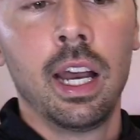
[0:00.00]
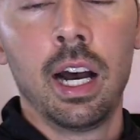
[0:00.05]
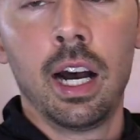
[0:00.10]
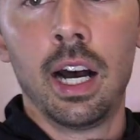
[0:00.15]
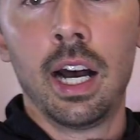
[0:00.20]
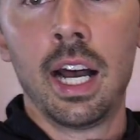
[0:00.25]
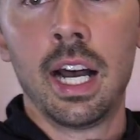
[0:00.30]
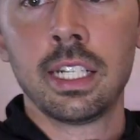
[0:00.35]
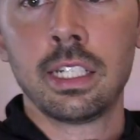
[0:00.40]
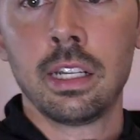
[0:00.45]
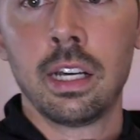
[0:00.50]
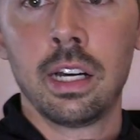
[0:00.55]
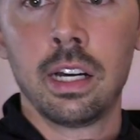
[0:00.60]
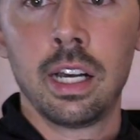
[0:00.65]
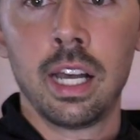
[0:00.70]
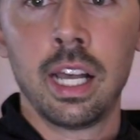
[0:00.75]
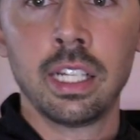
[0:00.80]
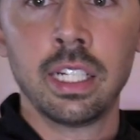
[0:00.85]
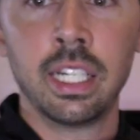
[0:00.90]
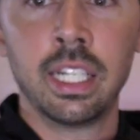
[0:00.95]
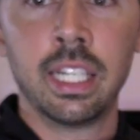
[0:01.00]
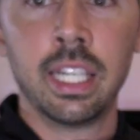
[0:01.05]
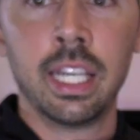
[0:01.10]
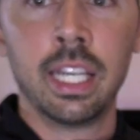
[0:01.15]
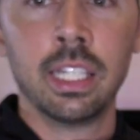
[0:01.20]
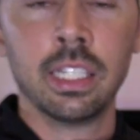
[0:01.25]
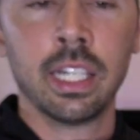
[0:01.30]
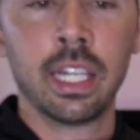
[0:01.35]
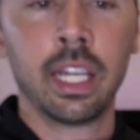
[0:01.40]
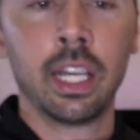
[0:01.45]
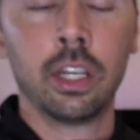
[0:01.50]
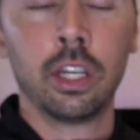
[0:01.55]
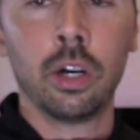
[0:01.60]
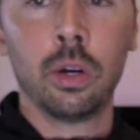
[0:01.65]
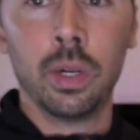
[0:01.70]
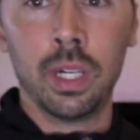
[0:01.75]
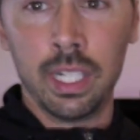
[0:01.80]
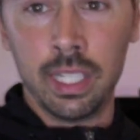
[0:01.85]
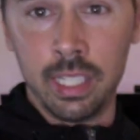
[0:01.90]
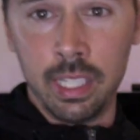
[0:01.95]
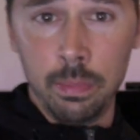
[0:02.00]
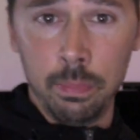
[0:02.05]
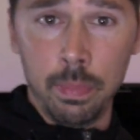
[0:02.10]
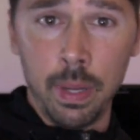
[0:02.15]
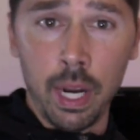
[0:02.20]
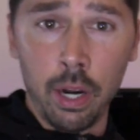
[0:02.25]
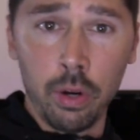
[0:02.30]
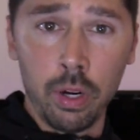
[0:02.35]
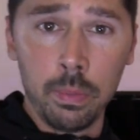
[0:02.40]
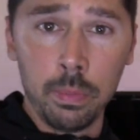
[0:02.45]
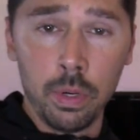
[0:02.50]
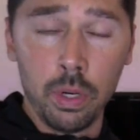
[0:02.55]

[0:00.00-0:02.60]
It has a LED letting you know it's in pairing